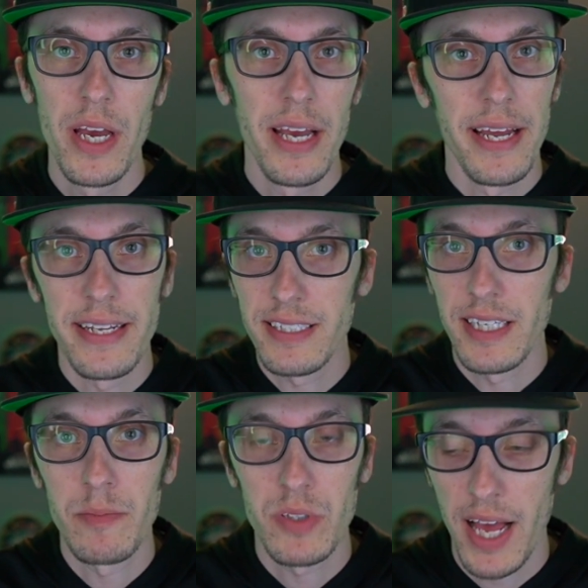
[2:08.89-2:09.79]
and he
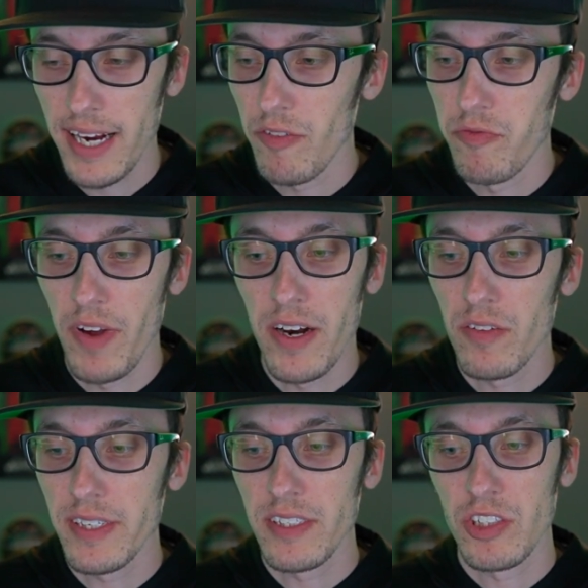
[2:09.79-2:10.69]
seems like a
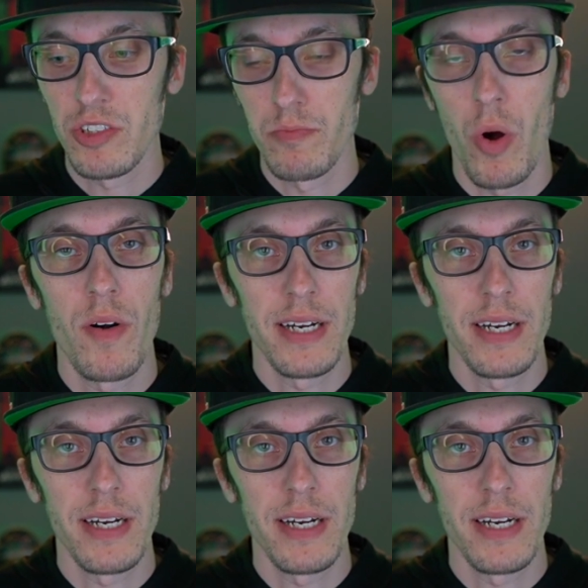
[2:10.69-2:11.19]
fairly smart